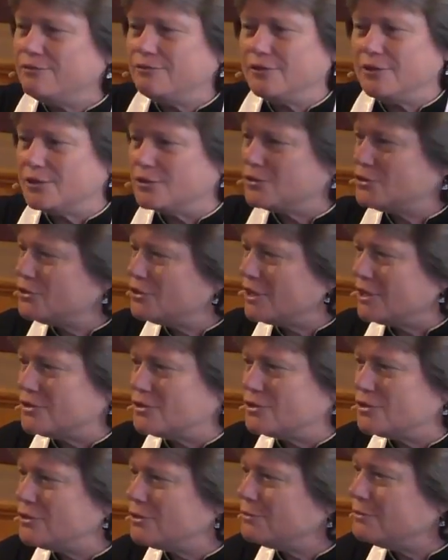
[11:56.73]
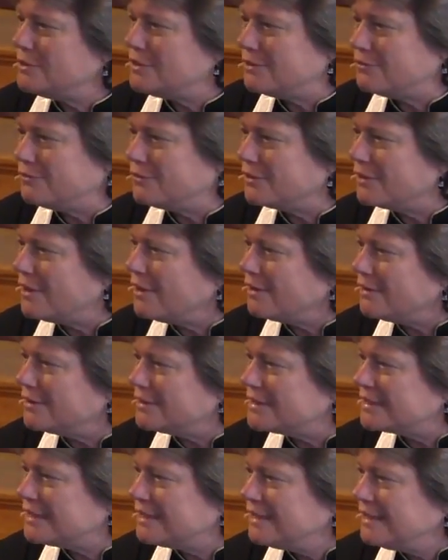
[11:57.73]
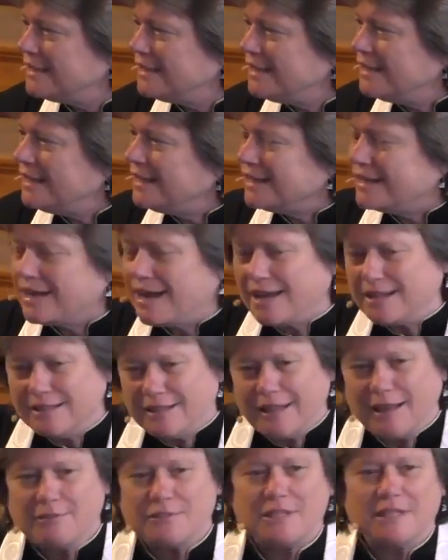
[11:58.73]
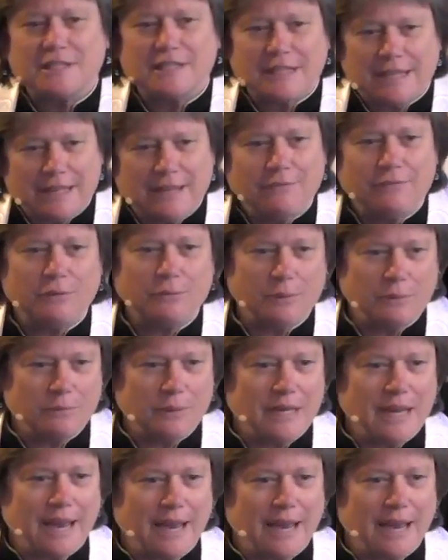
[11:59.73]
feels just too difficult. God loves us even when we